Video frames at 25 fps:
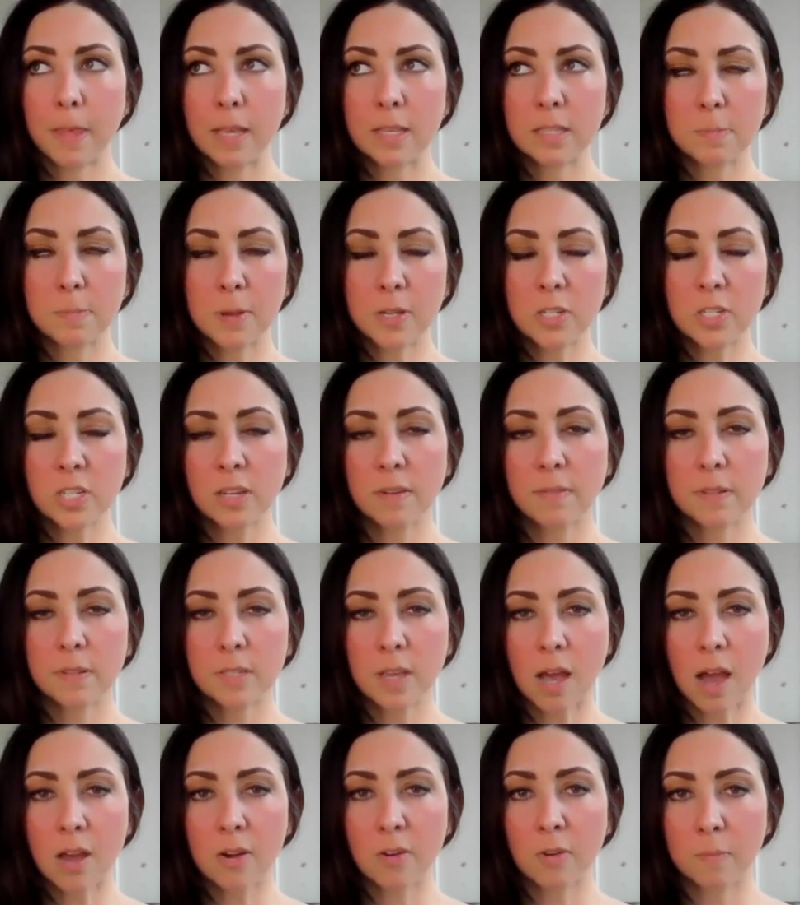especially if
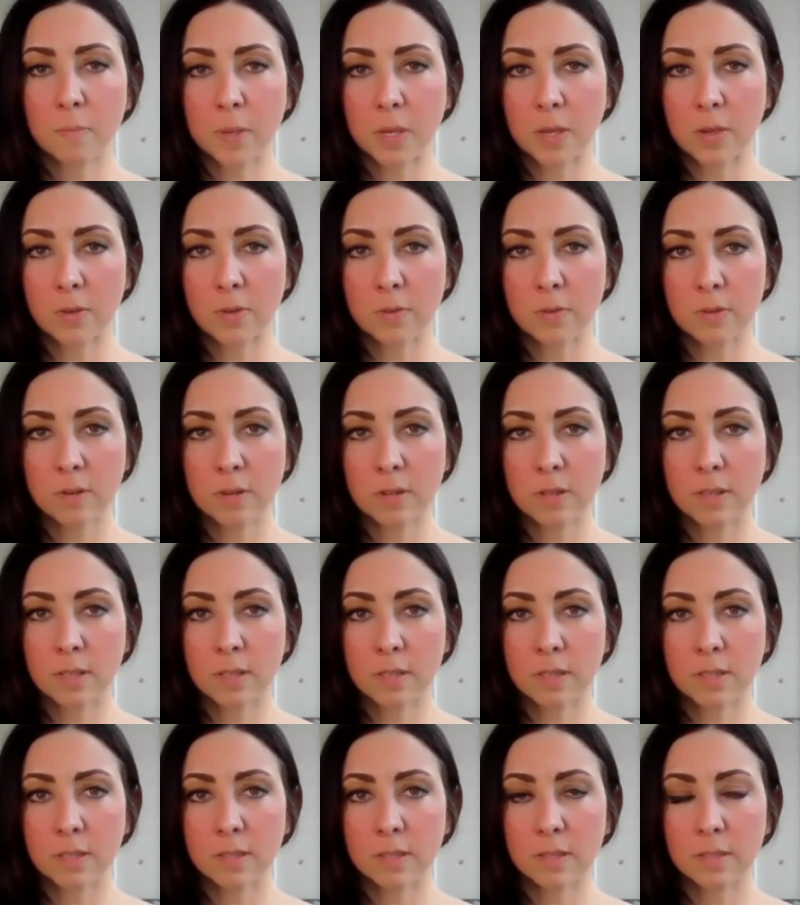it's autoimmune.
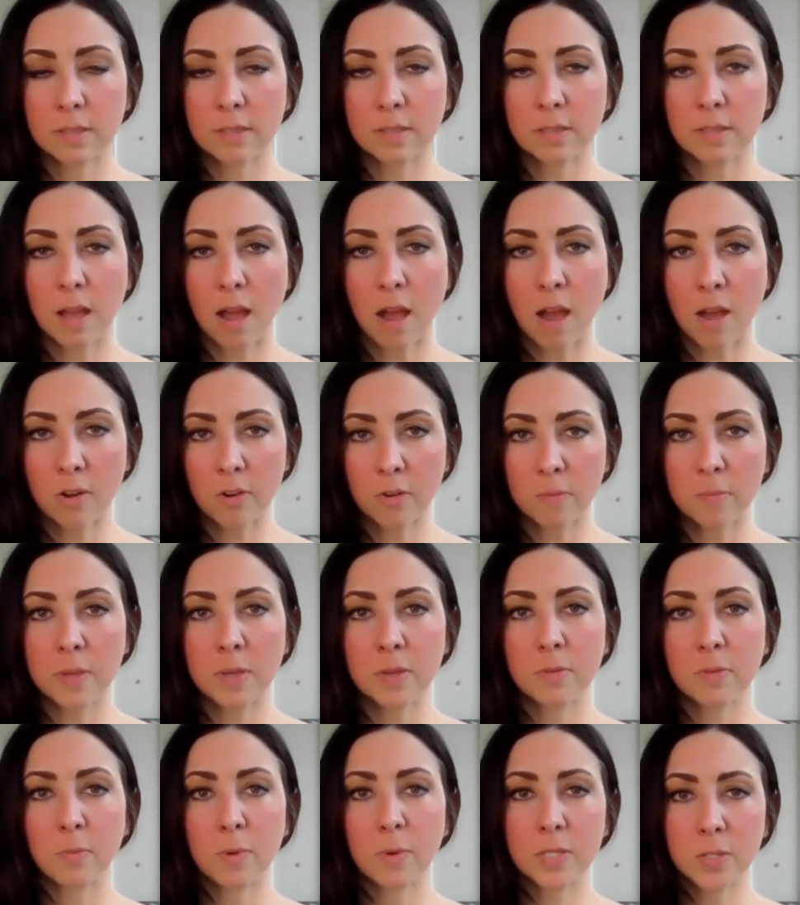
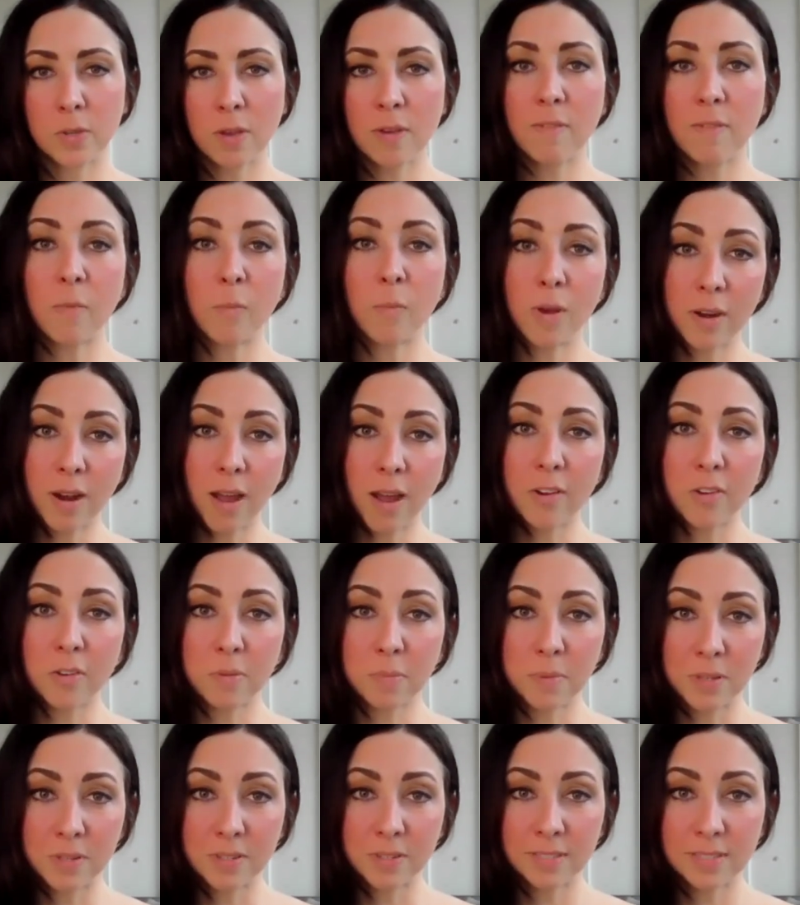Once you have one
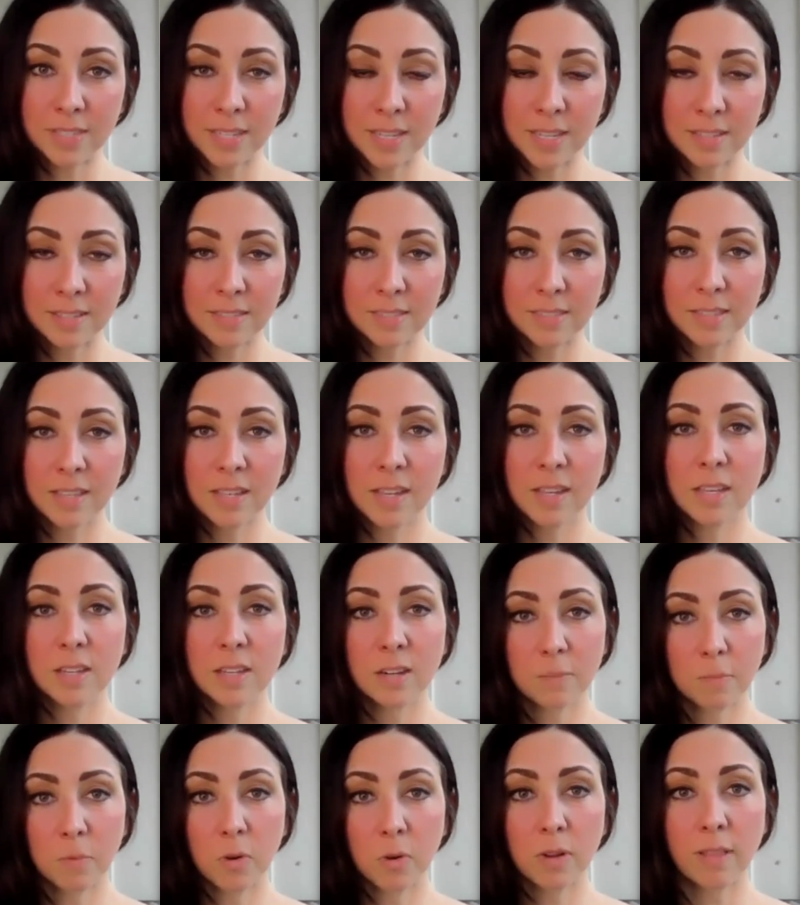autoimmune disease,
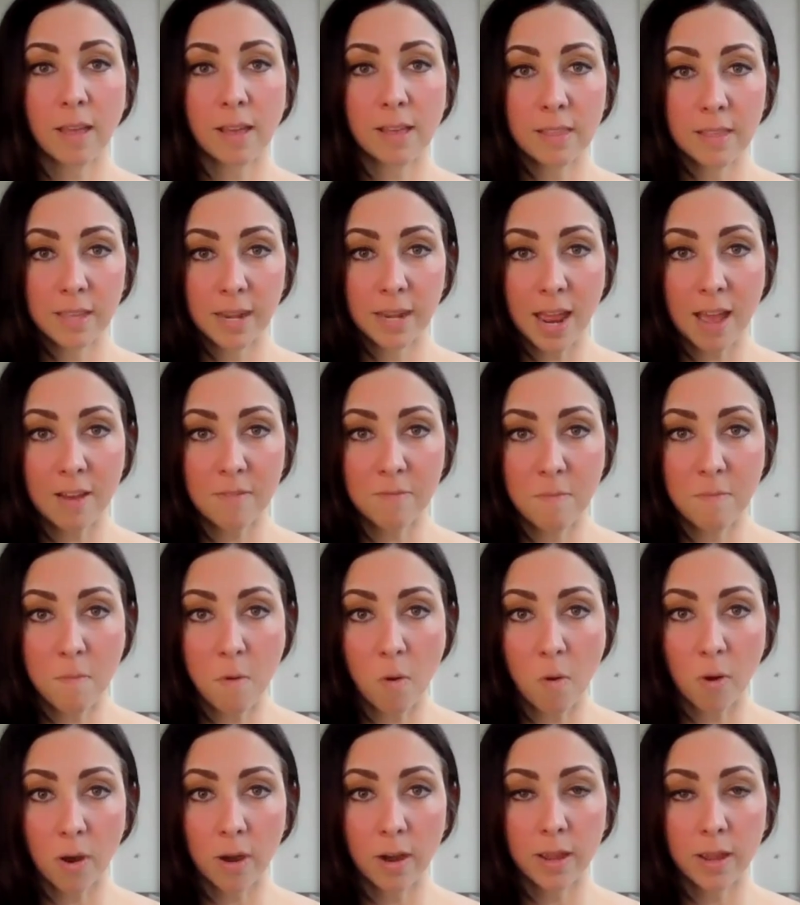you're more likely to have
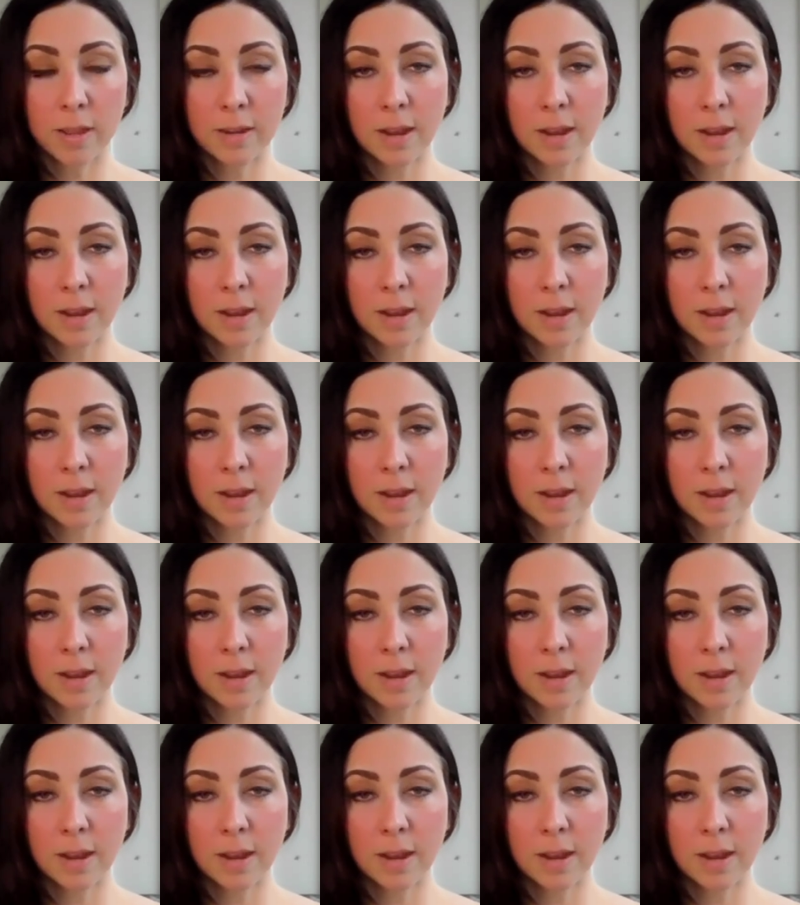more.